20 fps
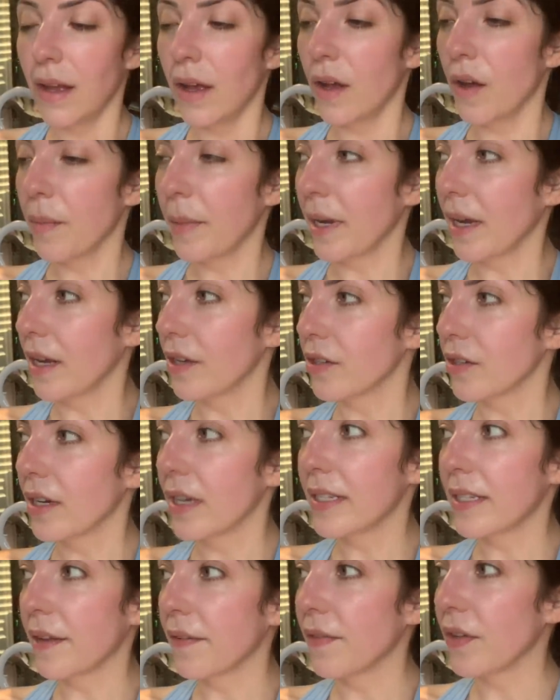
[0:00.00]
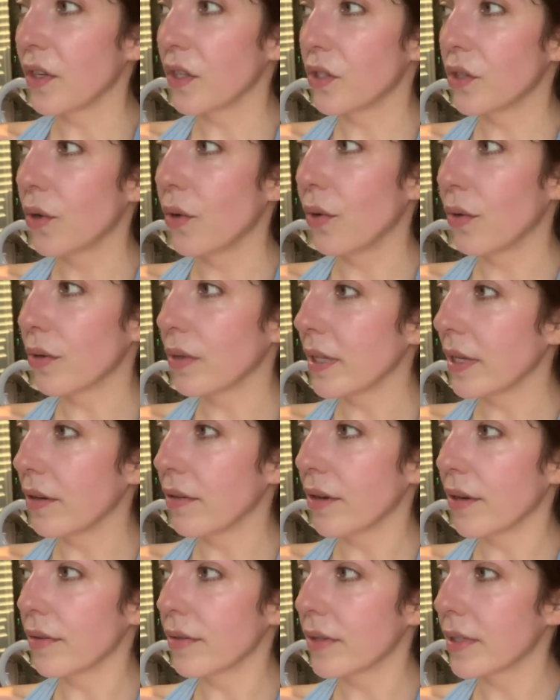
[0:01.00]
Oh my gosh, you guys, I feel totally
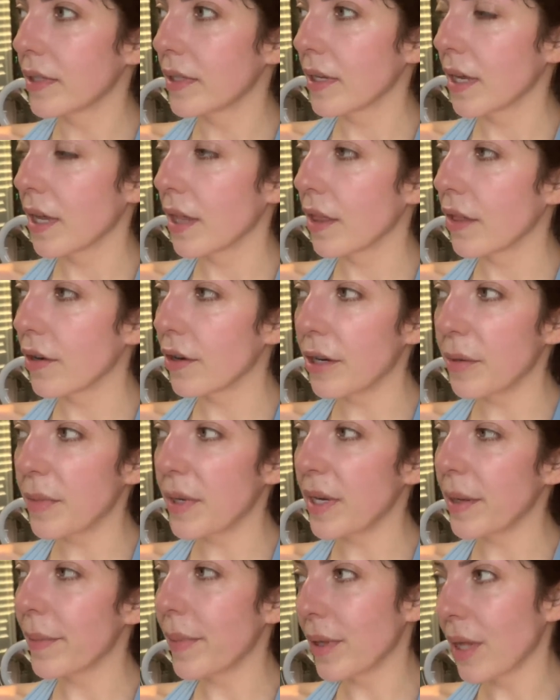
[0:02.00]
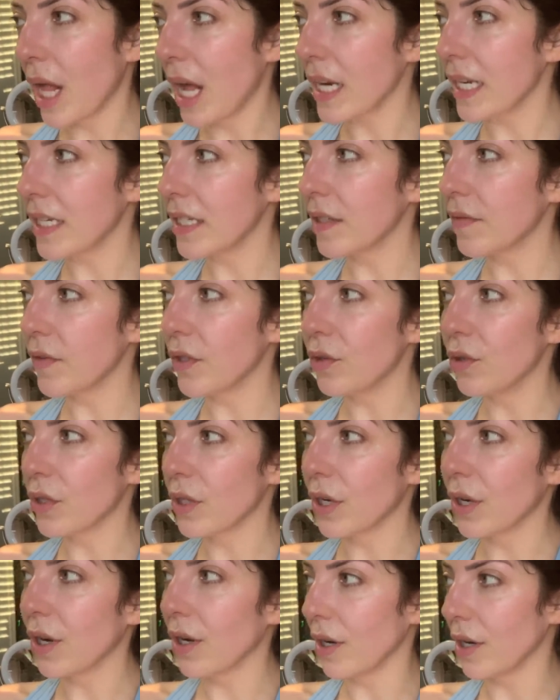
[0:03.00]
gross. 30-minute Pilates,
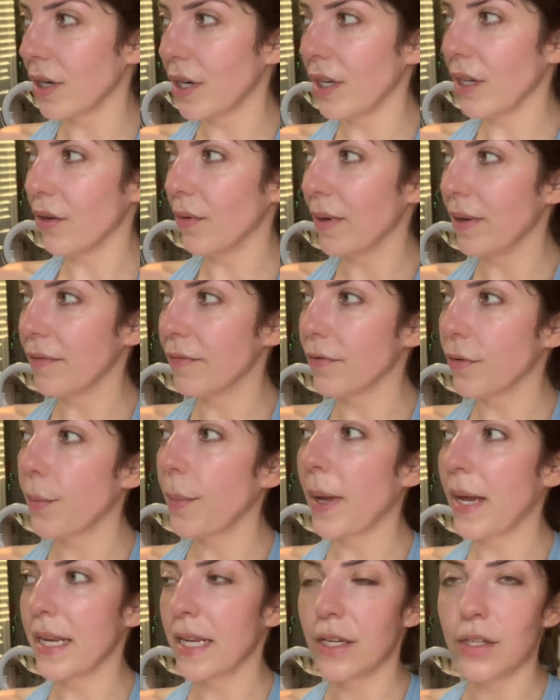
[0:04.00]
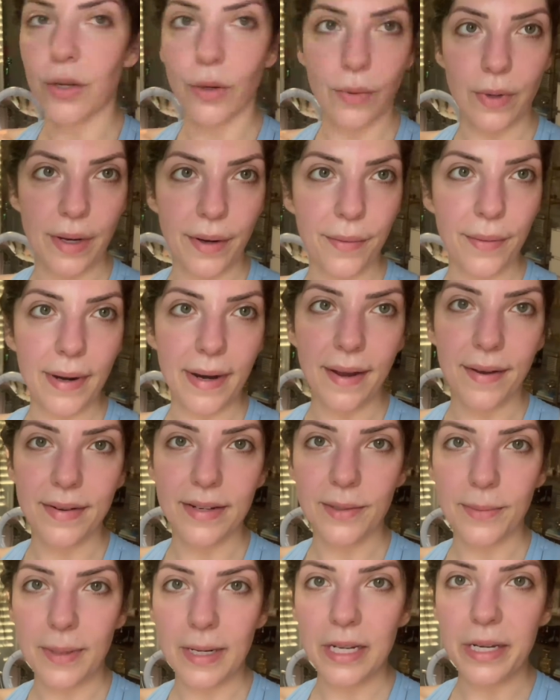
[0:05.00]
fusion, cardio, and full body toning workout
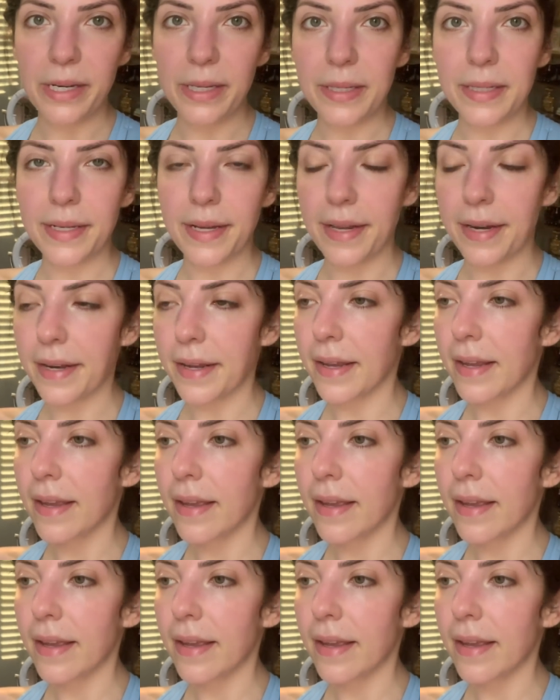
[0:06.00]
is what I just did.